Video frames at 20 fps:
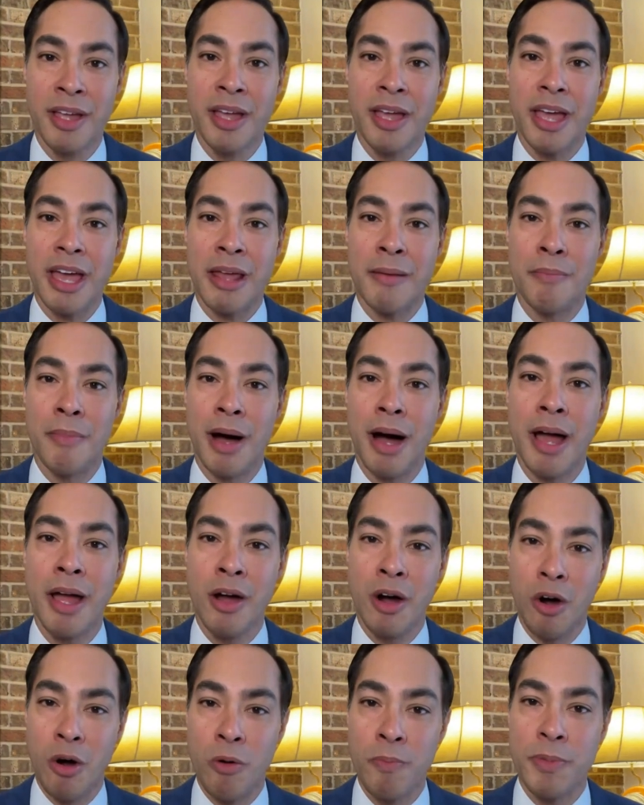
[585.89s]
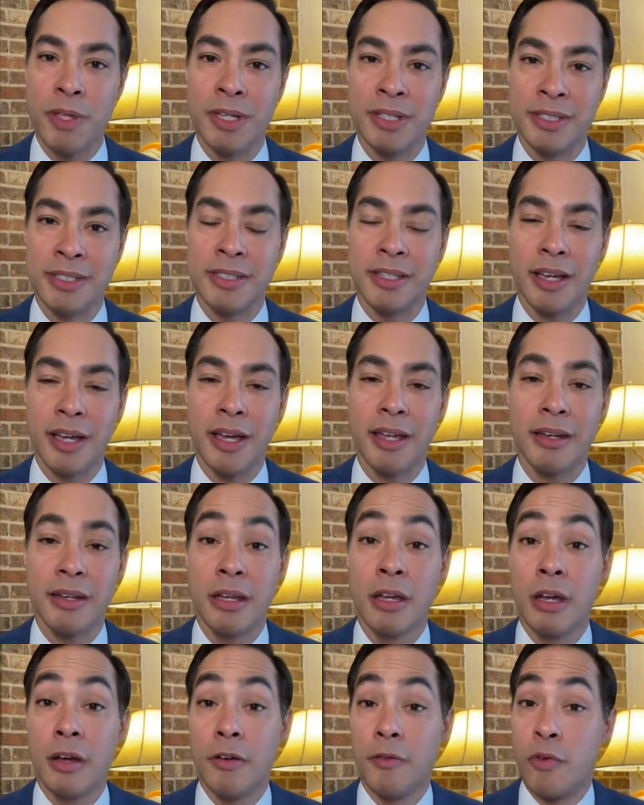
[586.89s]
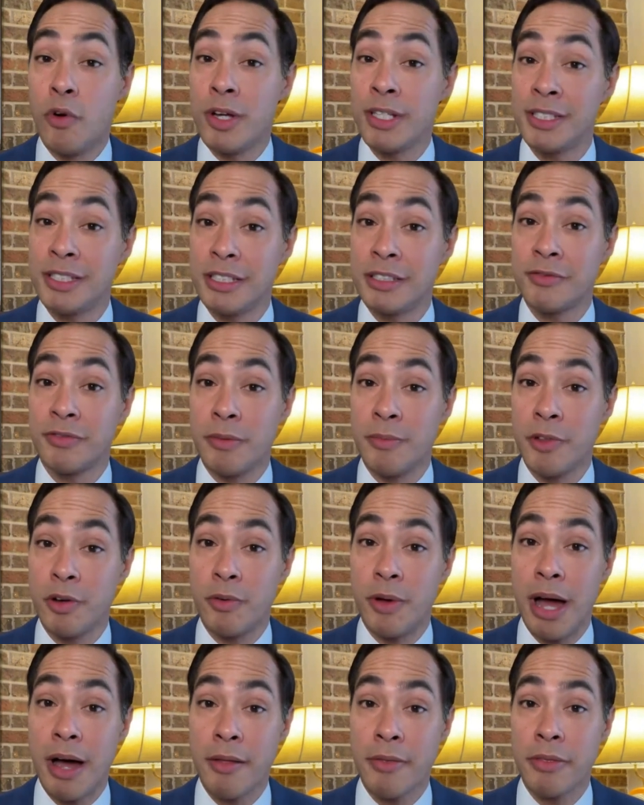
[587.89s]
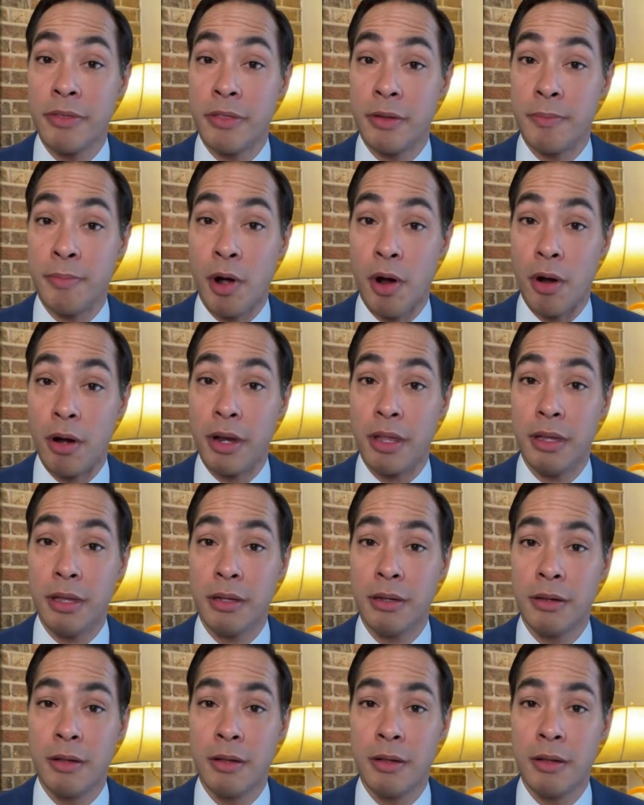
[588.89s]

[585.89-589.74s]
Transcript: And my hope is that voices from throughout the party